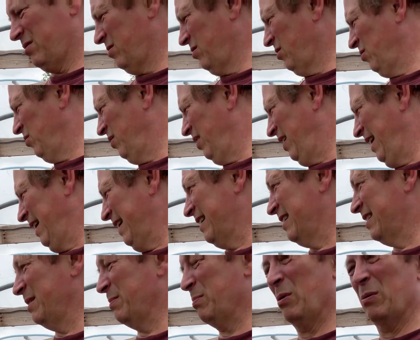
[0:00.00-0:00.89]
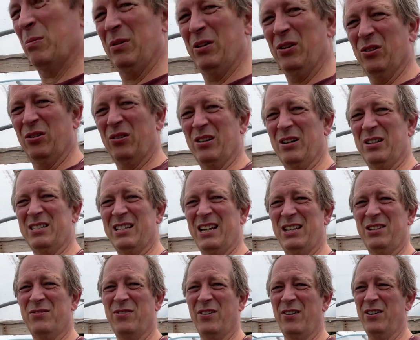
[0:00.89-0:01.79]
on there because they're probably not going to
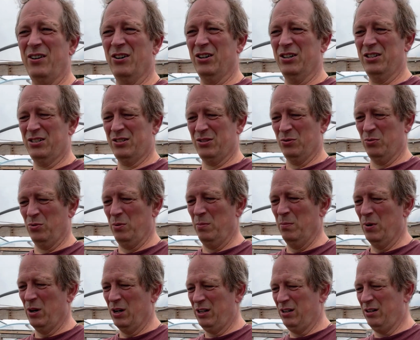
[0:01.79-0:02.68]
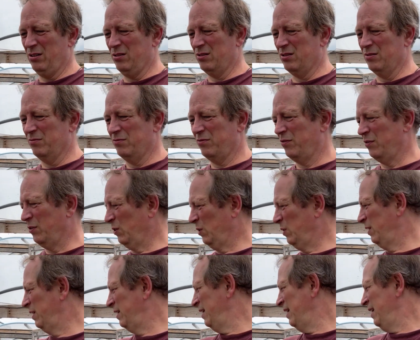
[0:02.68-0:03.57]
taste very nice, or we might use them for,